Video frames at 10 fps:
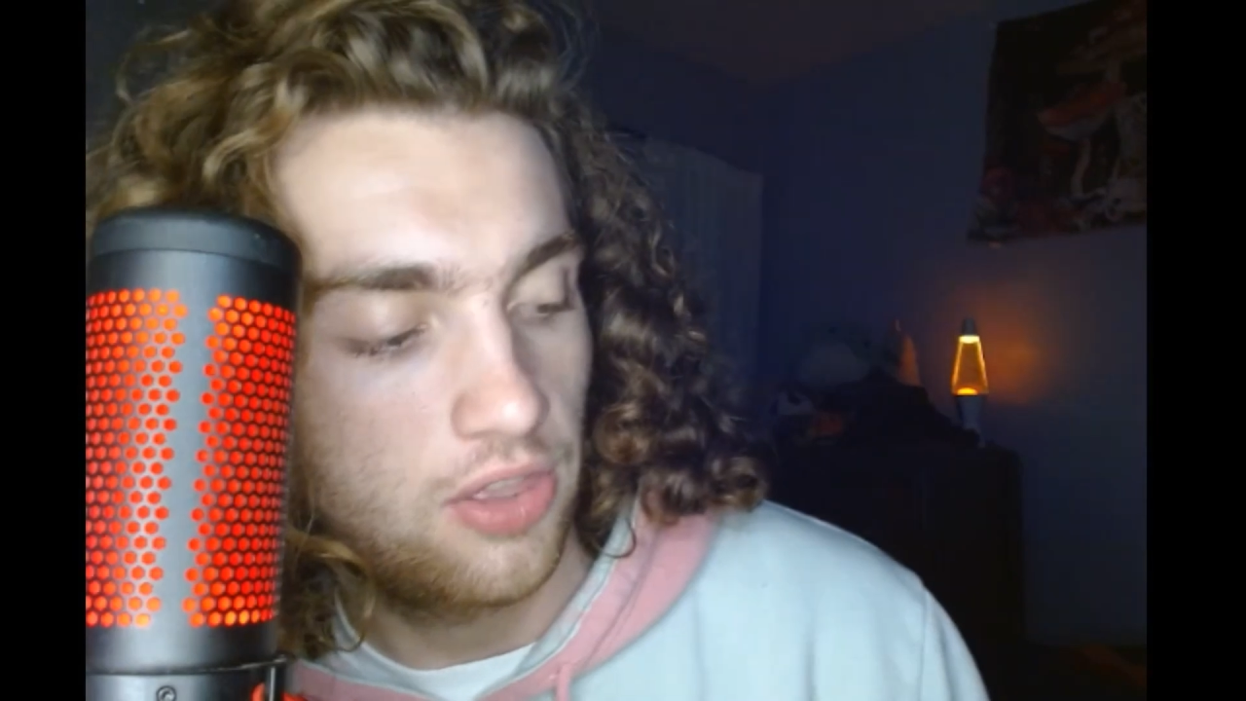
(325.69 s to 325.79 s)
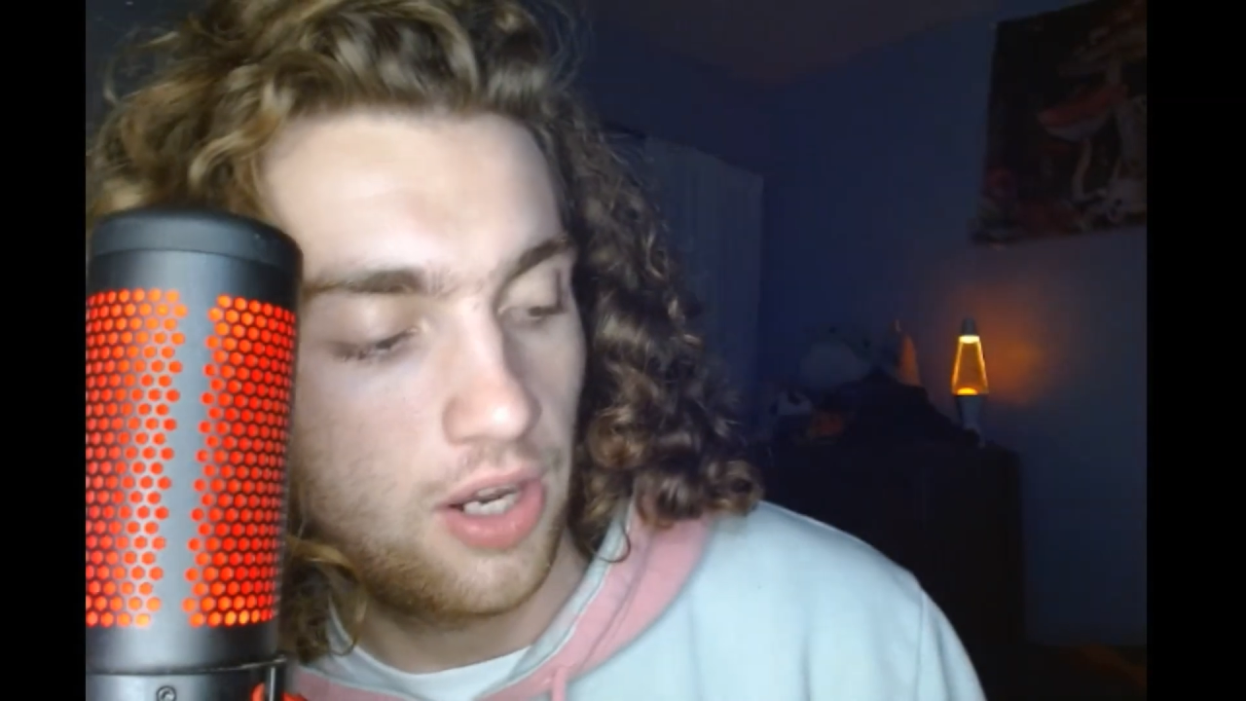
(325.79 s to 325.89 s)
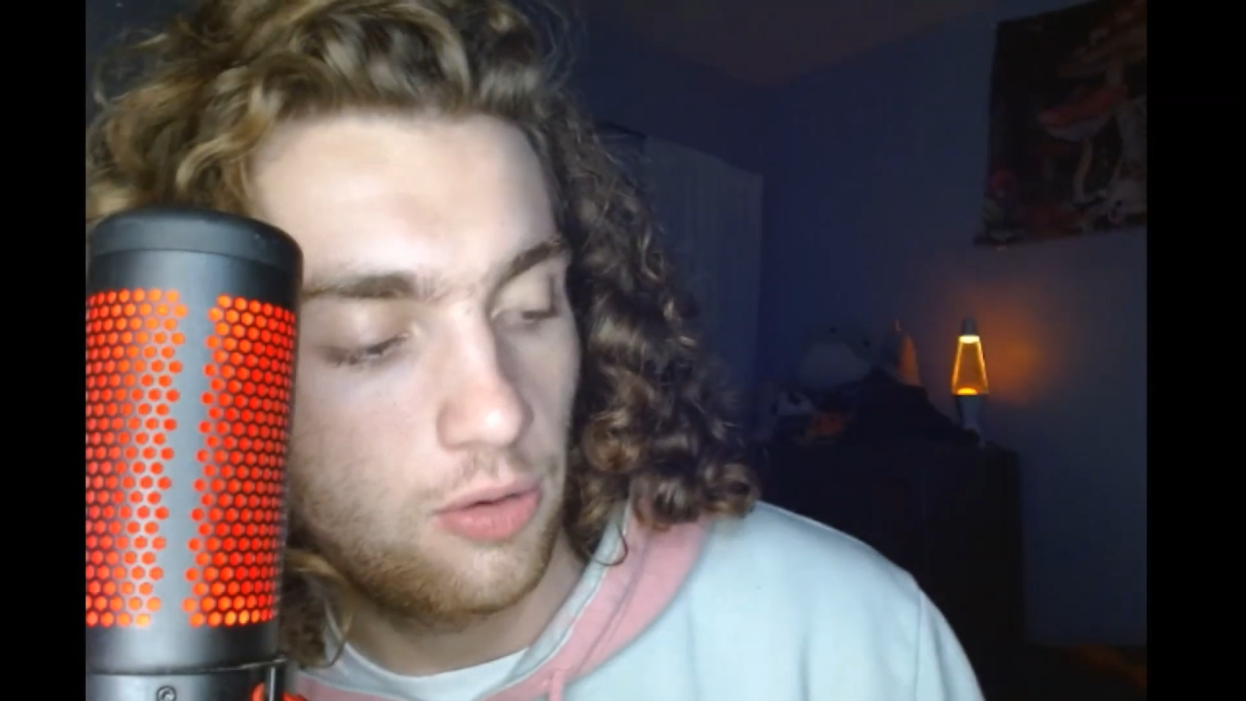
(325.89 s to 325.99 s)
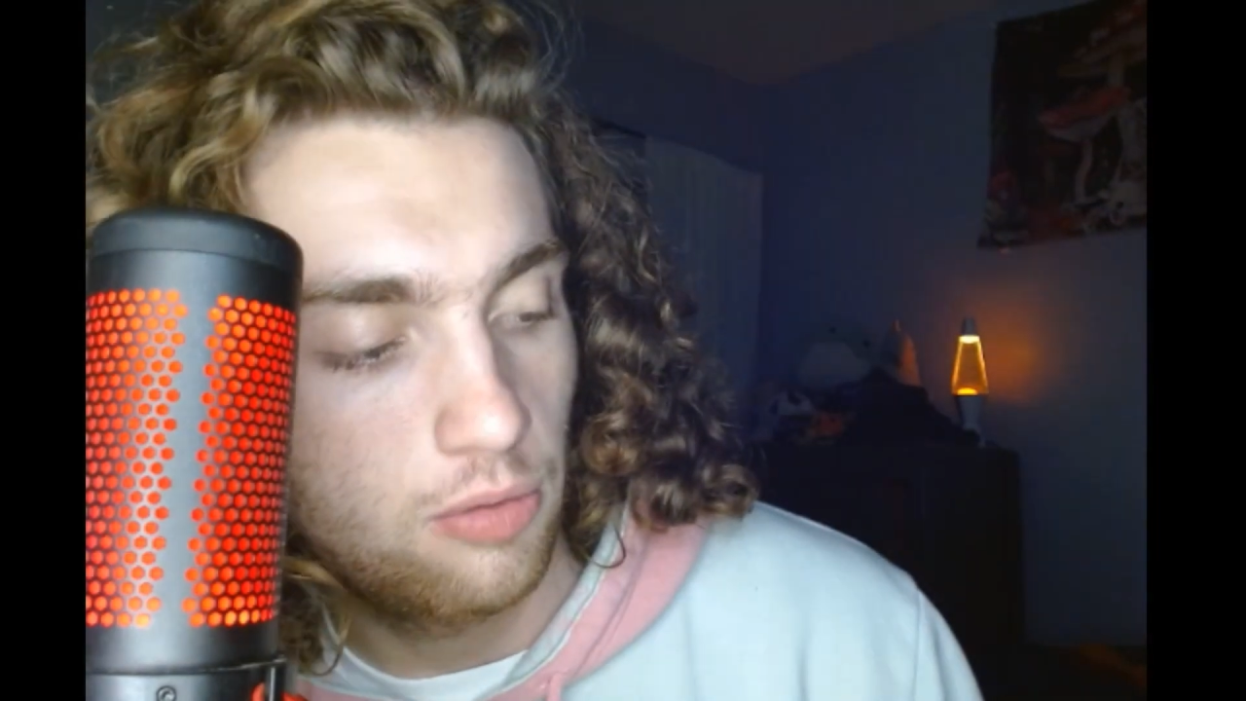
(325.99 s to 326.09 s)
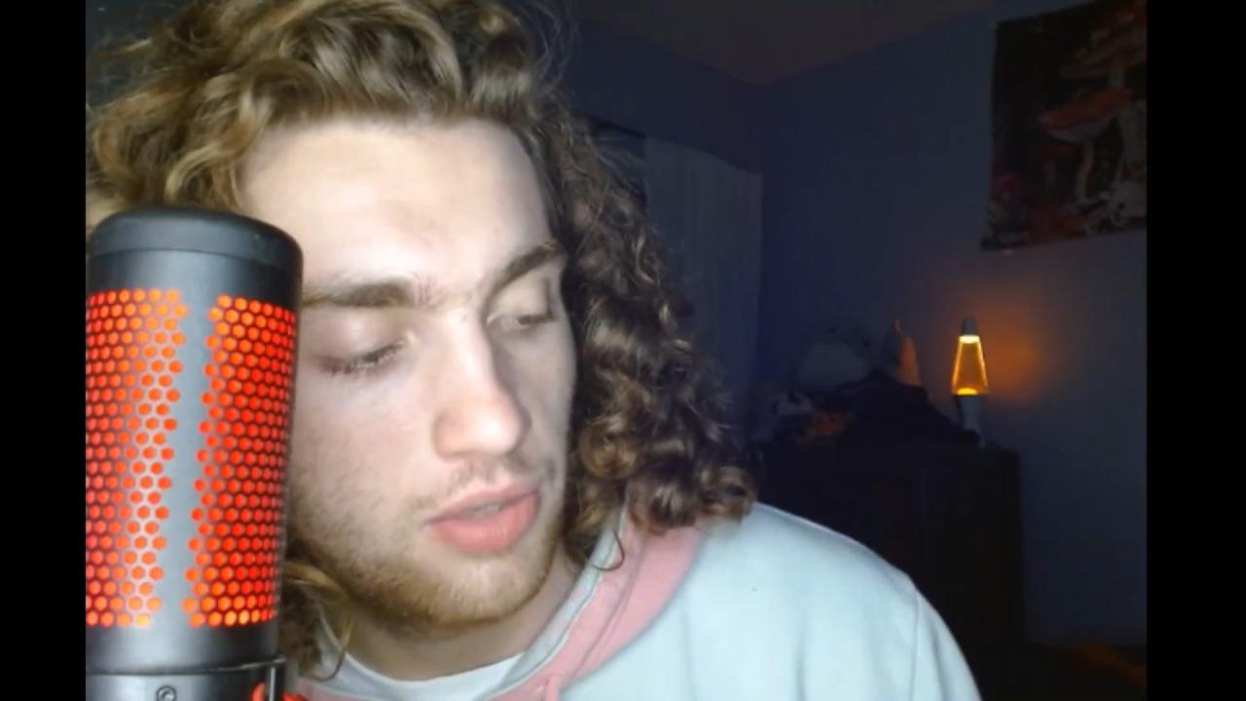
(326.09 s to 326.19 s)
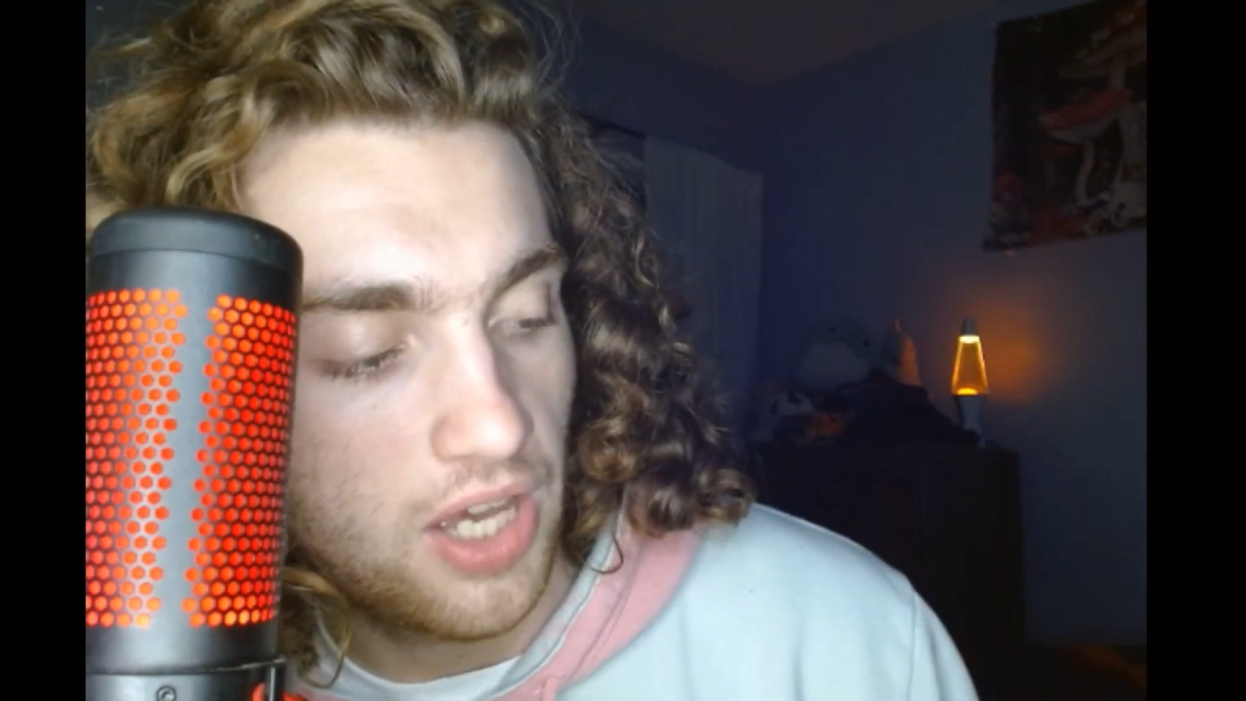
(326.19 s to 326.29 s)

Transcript: thought it would be.